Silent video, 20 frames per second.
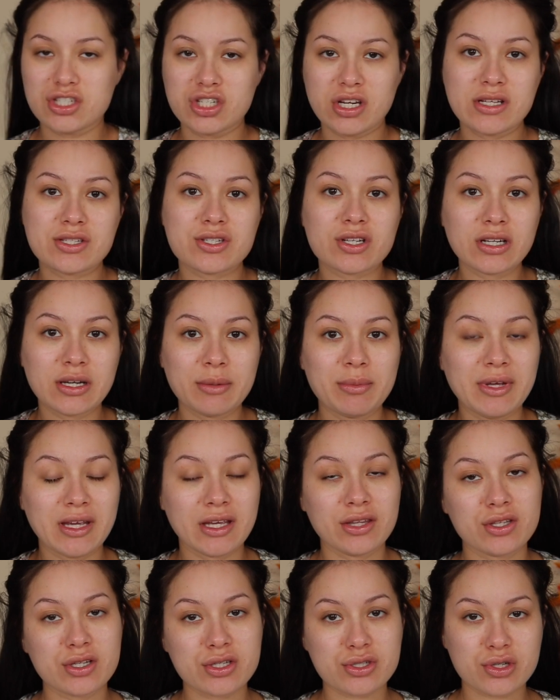shades are gonna be
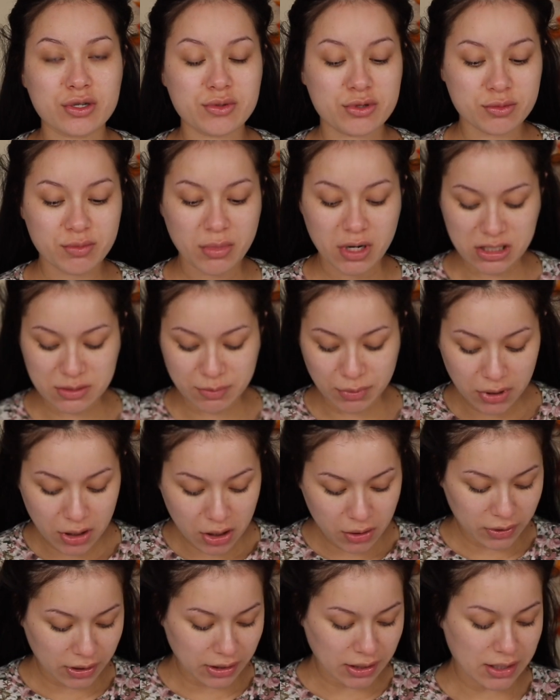in the description box
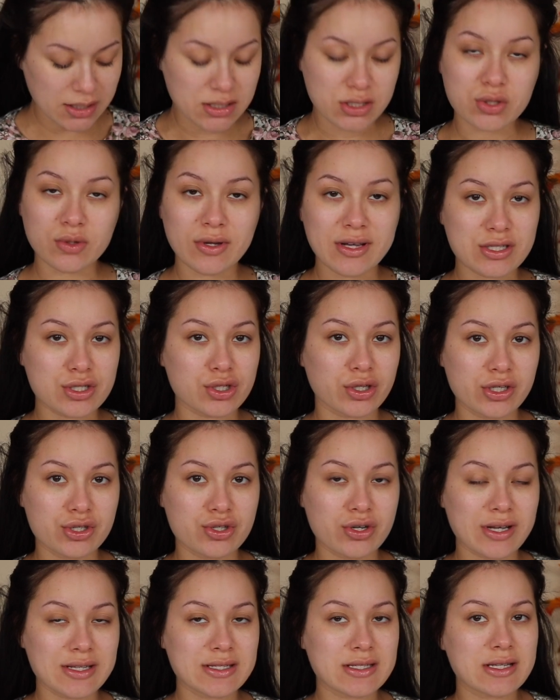below in case you guys are
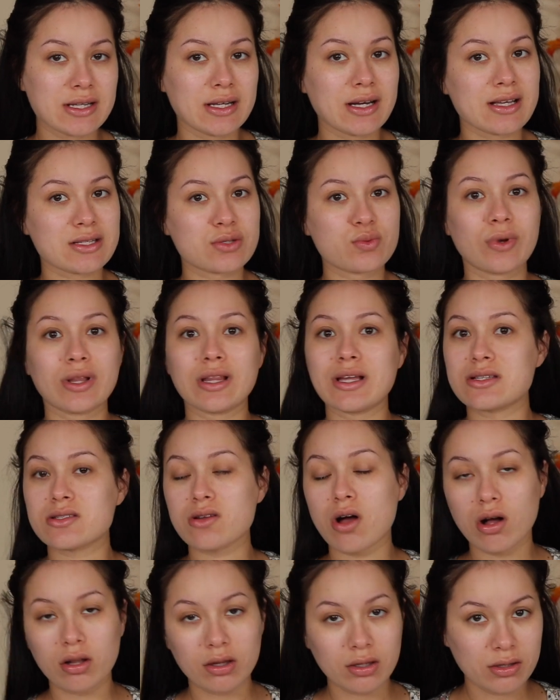interested as well
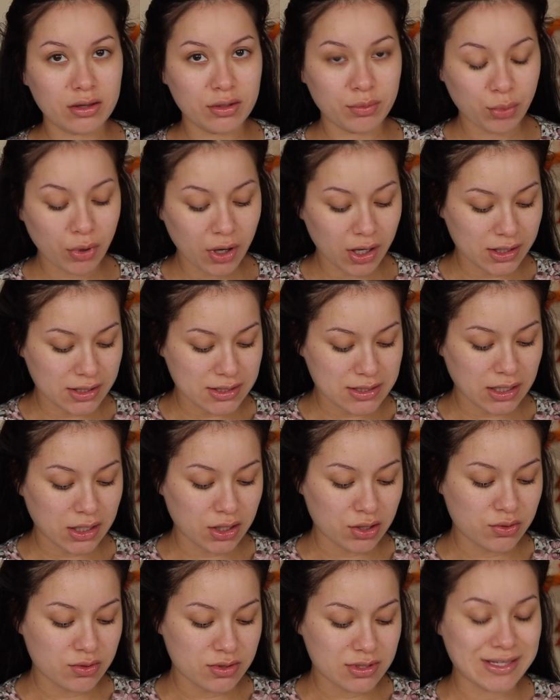as all of the products that
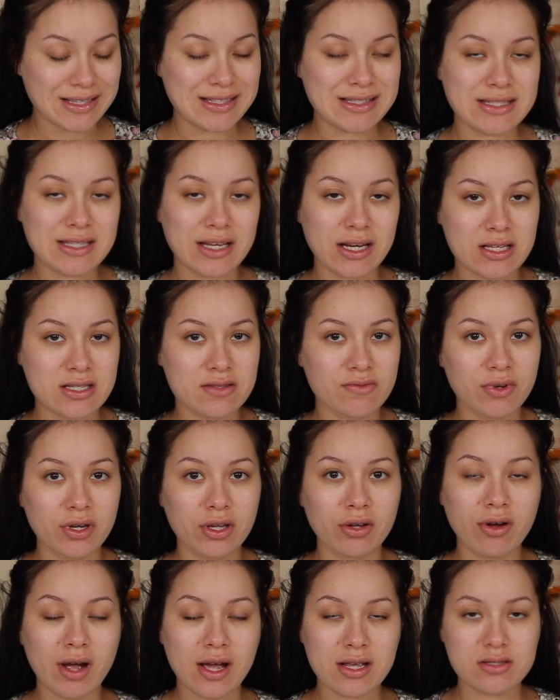I used in today's
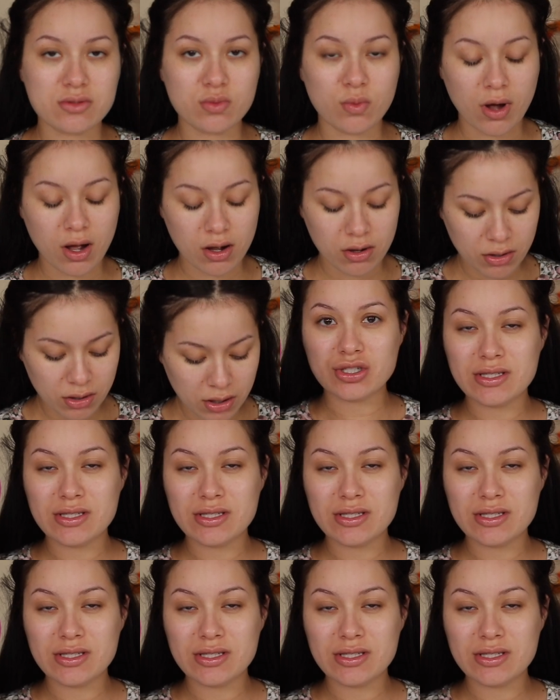video as well.